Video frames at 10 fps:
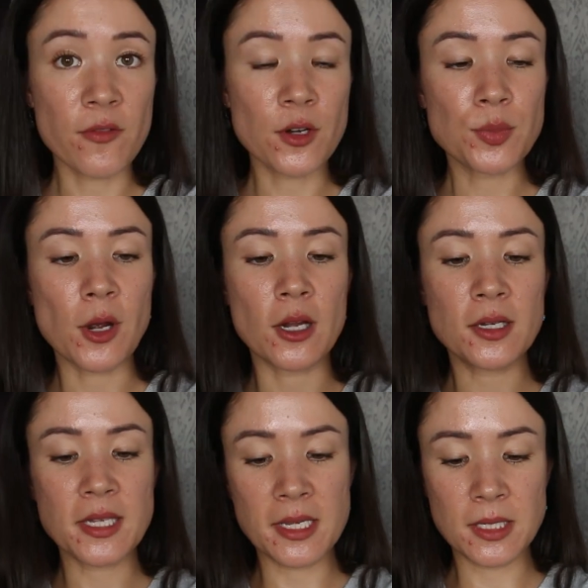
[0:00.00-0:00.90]
first
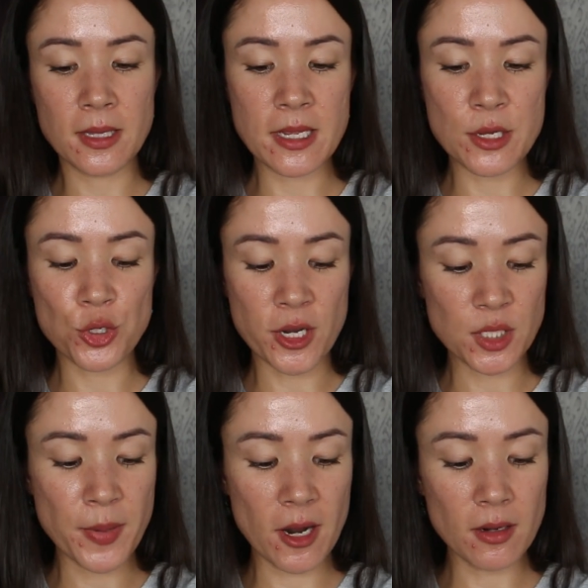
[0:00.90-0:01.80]
product is the
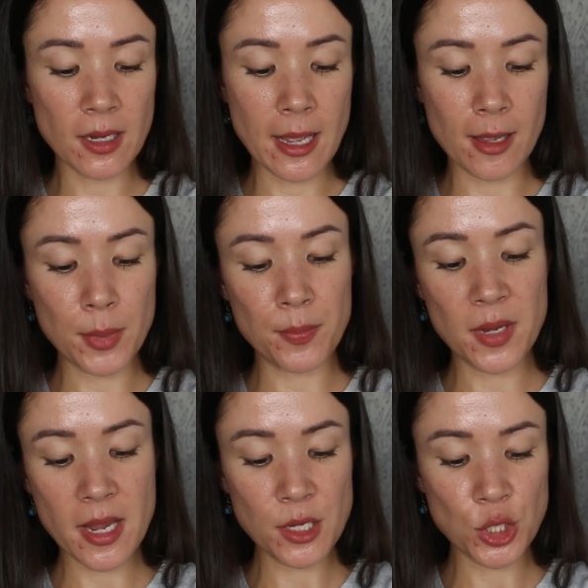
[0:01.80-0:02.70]
Transparent Lab
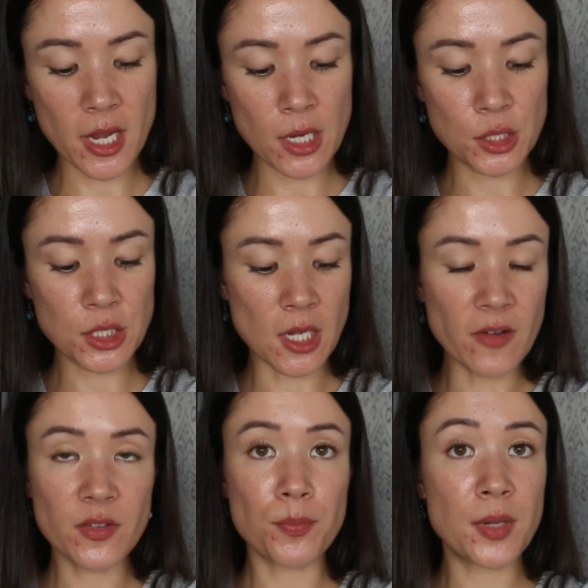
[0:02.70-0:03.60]
PHA
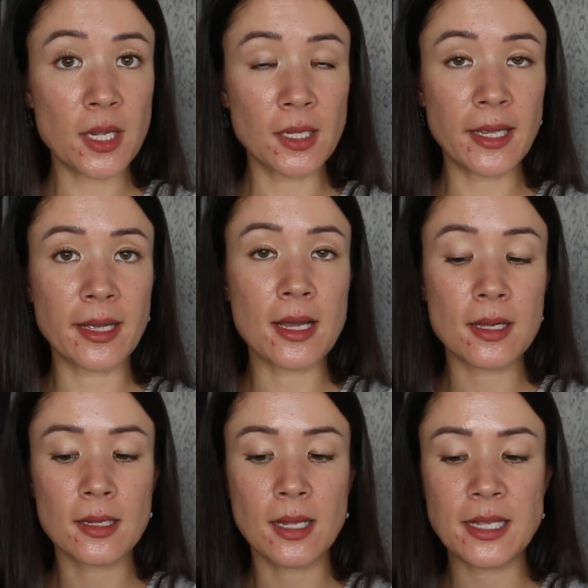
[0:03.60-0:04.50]
Soft Peeling
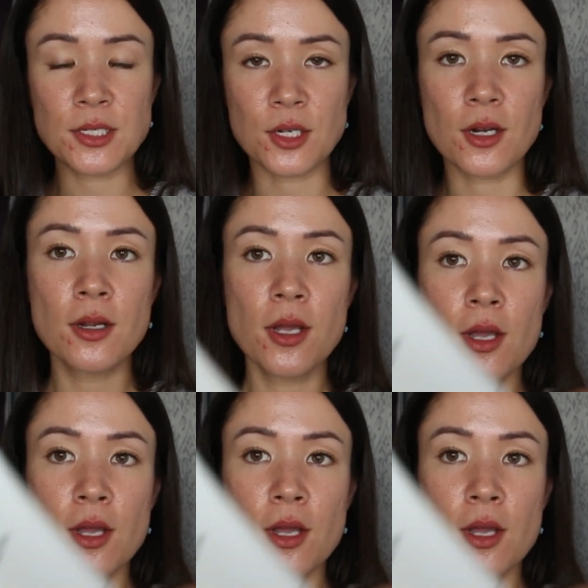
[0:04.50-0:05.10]
Cleanser.